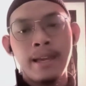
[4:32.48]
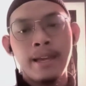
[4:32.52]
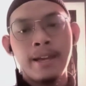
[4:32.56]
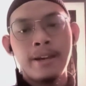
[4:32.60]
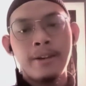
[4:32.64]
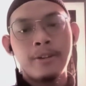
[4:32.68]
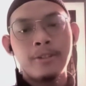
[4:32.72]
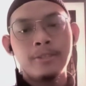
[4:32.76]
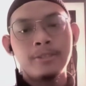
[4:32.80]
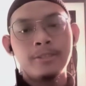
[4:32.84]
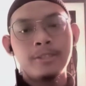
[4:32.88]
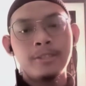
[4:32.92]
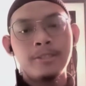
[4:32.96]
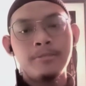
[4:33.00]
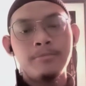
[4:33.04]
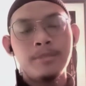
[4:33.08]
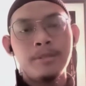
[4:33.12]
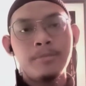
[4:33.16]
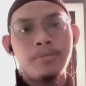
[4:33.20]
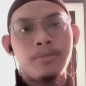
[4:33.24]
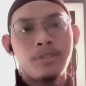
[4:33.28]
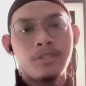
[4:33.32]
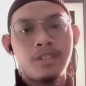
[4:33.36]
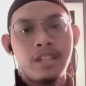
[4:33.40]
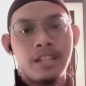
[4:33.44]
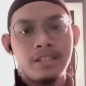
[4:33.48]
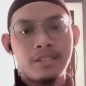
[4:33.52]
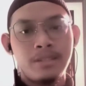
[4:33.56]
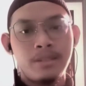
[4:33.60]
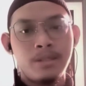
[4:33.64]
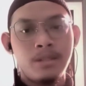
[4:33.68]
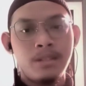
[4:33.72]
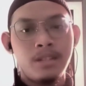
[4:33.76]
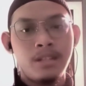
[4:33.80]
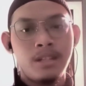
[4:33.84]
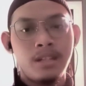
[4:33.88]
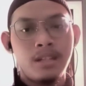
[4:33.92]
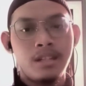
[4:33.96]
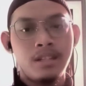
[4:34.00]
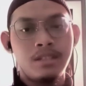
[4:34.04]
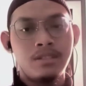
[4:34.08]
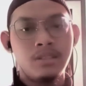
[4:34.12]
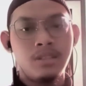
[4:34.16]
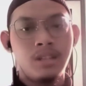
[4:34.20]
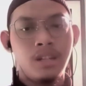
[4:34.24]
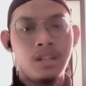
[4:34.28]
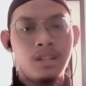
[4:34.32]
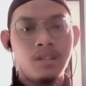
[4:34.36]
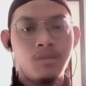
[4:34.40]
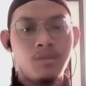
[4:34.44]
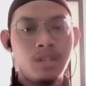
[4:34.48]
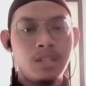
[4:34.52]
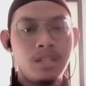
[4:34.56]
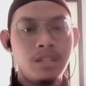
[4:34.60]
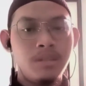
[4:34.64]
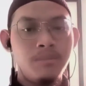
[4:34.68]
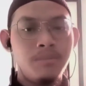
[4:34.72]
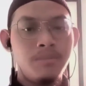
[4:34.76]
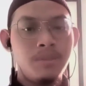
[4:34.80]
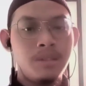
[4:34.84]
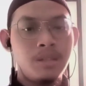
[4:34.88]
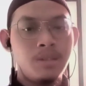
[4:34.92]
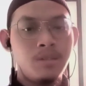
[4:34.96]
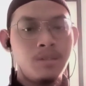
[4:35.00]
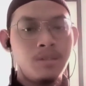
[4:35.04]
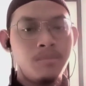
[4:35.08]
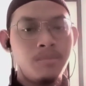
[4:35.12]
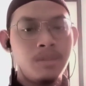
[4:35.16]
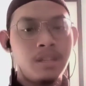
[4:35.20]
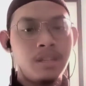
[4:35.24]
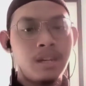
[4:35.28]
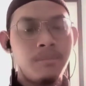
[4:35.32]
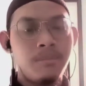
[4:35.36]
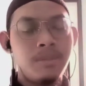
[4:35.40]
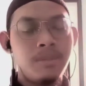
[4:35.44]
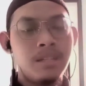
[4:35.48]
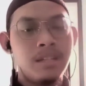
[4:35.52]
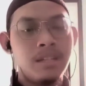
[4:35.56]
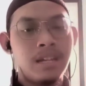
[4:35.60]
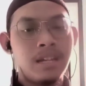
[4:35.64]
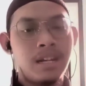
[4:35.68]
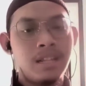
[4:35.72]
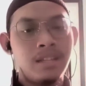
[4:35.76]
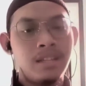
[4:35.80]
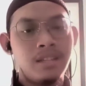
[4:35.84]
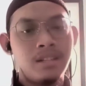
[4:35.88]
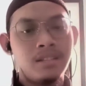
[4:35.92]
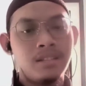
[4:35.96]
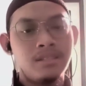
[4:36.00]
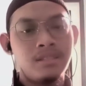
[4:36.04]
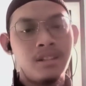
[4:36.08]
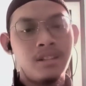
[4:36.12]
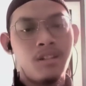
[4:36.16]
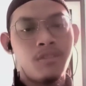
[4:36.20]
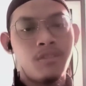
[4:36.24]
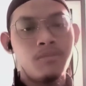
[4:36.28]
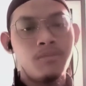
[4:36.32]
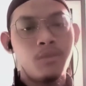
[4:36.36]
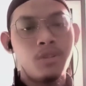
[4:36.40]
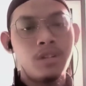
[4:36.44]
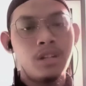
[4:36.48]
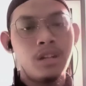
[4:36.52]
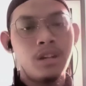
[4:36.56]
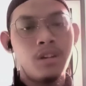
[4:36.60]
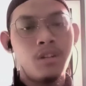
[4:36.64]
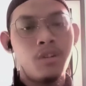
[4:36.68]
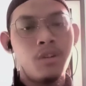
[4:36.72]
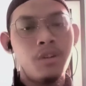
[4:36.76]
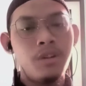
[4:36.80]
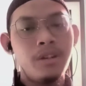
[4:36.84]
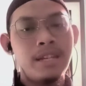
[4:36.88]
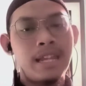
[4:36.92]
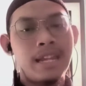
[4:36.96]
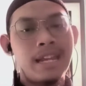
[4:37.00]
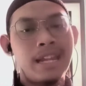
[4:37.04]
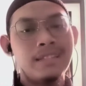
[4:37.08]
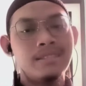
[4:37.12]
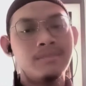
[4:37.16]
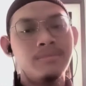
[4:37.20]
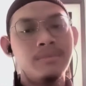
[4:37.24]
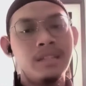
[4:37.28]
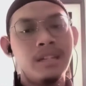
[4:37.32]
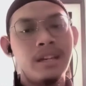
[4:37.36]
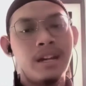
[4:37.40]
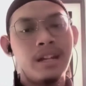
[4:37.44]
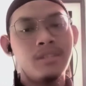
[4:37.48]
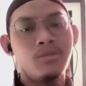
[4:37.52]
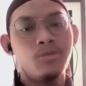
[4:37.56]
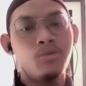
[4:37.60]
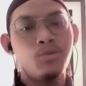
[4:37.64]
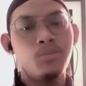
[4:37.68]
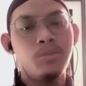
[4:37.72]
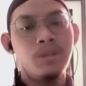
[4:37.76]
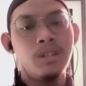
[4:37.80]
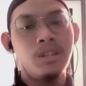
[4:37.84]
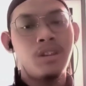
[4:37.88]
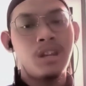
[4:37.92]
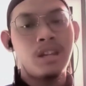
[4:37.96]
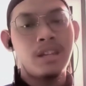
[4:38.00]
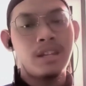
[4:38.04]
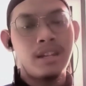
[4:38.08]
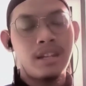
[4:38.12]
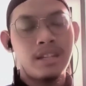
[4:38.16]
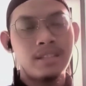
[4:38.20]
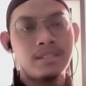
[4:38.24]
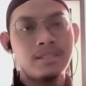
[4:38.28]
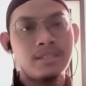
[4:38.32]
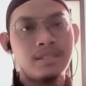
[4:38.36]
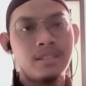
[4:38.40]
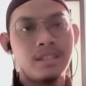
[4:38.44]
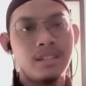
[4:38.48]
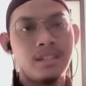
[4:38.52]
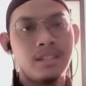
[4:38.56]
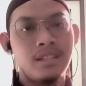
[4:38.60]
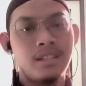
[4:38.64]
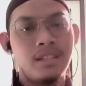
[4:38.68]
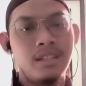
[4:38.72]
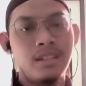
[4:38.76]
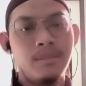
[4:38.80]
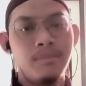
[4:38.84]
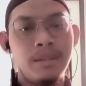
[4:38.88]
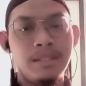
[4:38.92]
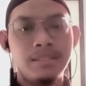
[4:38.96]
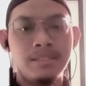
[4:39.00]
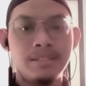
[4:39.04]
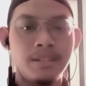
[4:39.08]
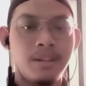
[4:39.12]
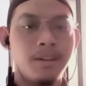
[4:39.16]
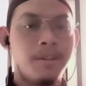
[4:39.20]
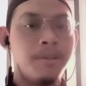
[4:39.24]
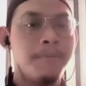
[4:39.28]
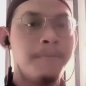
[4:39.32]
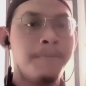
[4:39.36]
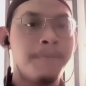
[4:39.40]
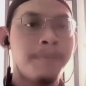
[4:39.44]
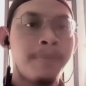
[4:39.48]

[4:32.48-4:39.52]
Consumer protection is gradually becoming a characteristic of modern law that has begun to be recognized in Malaysia.